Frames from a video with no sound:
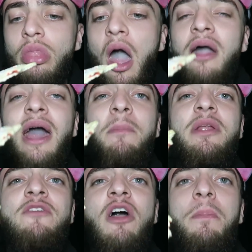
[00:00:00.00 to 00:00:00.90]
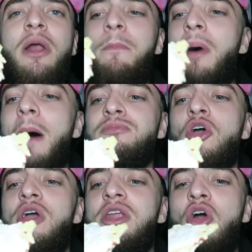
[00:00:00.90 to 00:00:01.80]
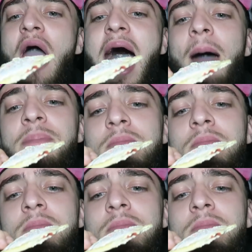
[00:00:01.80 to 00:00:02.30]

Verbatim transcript: I can't believe they put a Pop Tart in our Happy